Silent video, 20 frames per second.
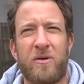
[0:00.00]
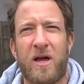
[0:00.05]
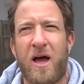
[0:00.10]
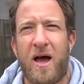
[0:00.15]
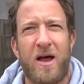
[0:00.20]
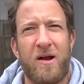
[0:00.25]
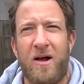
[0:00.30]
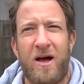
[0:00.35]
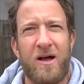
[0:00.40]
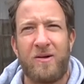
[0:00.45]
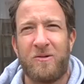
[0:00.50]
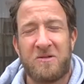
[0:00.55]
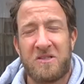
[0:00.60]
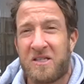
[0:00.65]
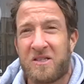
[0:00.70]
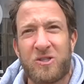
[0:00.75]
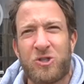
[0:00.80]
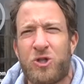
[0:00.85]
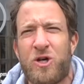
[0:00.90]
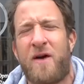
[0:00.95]
I, I don't
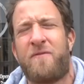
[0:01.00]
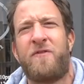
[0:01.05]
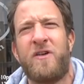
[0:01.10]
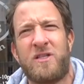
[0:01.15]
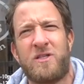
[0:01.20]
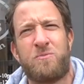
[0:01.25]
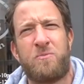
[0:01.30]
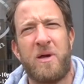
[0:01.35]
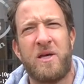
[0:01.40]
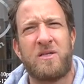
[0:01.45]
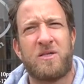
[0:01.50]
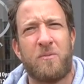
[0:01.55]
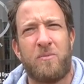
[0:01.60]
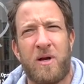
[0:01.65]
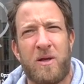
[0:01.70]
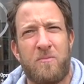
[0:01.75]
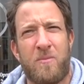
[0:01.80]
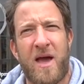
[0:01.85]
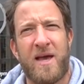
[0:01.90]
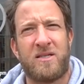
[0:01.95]
think the chef eats pizza,
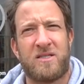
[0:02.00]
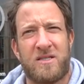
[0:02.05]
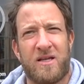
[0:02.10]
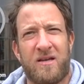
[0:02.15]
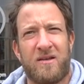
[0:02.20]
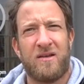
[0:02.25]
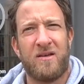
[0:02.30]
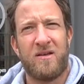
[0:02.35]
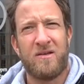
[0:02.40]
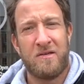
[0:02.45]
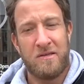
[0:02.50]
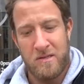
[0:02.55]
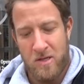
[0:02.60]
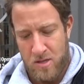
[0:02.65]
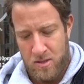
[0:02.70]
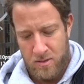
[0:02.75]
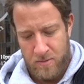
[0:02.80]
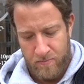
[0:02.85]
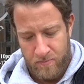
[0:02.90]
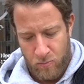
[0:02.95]
but he makes it.
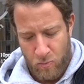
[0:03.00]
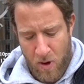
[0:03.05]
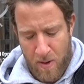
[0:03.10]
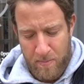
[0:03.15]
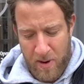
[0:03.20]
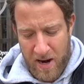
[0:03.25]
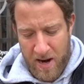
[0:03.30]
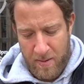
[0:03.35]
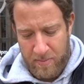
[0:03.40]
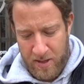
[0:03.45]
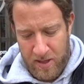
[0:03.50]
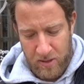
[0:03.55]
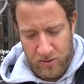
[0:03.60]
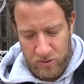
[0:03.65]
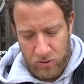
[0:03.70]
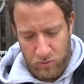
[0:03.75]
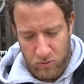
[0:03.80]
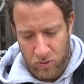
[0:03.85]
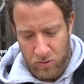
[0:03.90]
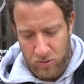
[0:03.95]
One Bite ever
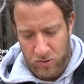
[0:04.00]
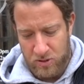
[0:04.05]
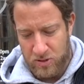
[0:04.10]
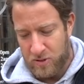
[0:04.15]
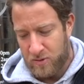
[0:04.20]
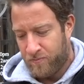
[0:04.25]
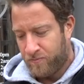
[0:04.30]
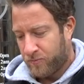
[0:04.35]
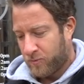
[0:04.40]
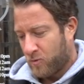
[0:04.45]
knows the rules.